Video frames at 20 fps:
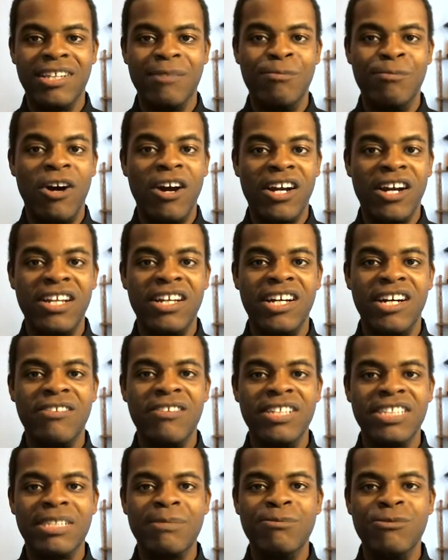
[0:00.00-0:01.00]
The marketing of
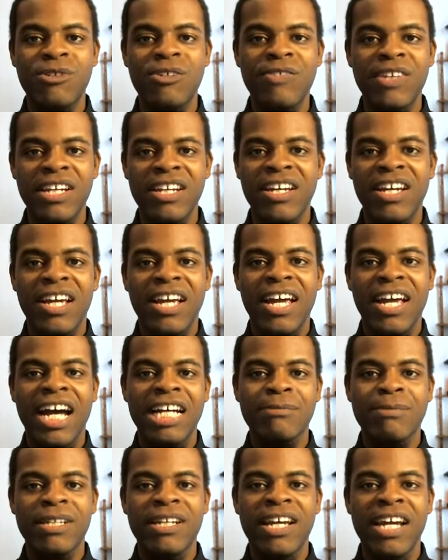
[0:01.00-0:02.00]
this movie
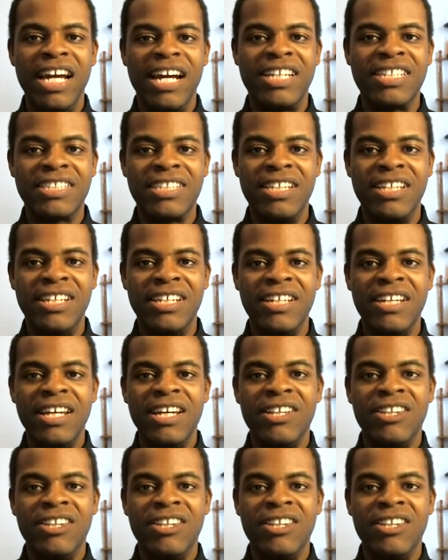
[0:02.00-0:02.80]
has been excellent.